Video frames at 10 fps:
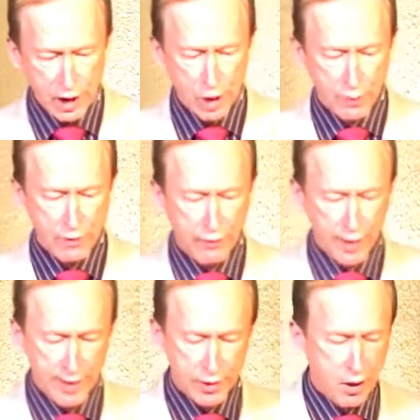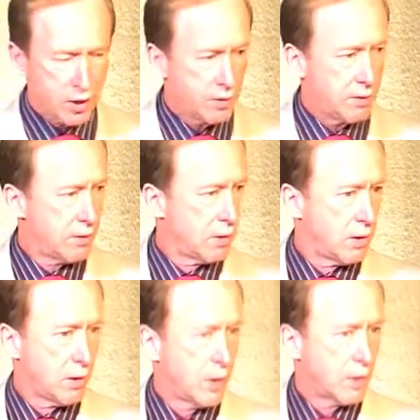reflect on
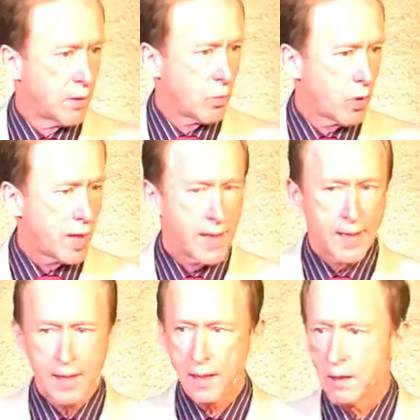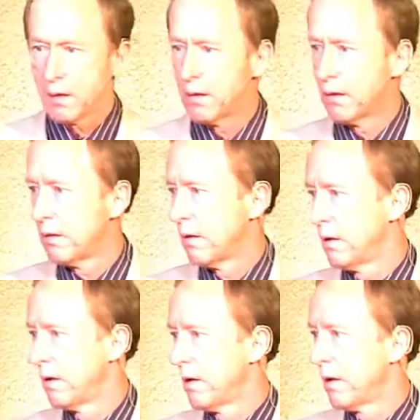the why
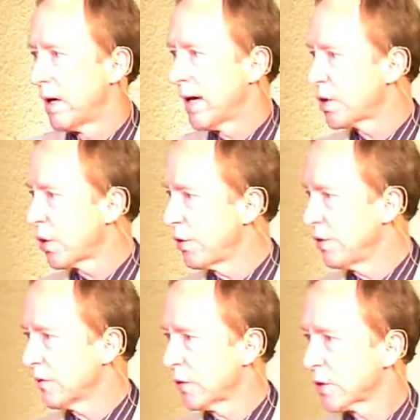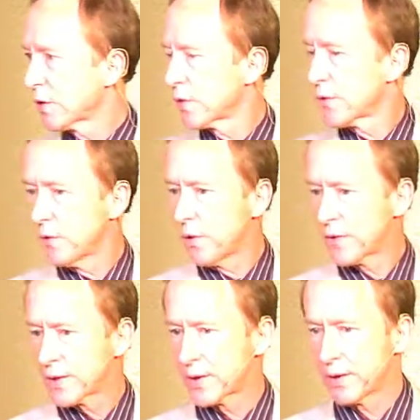as your universal
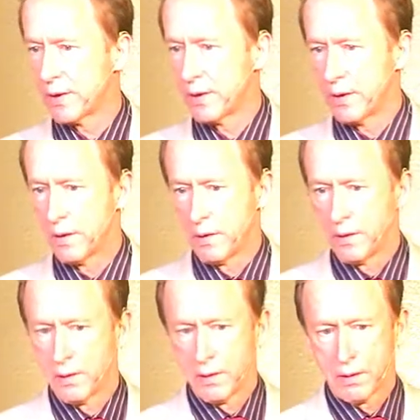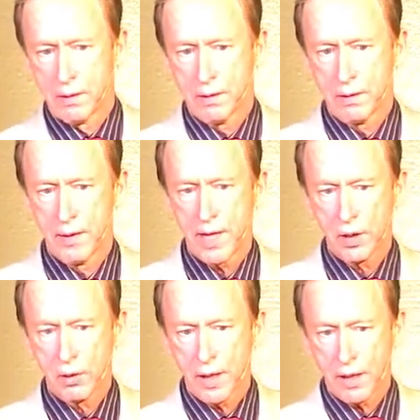truths that you
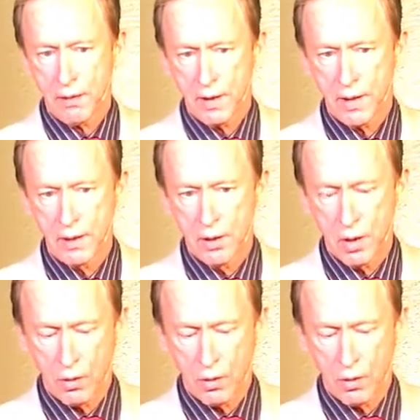carry and know.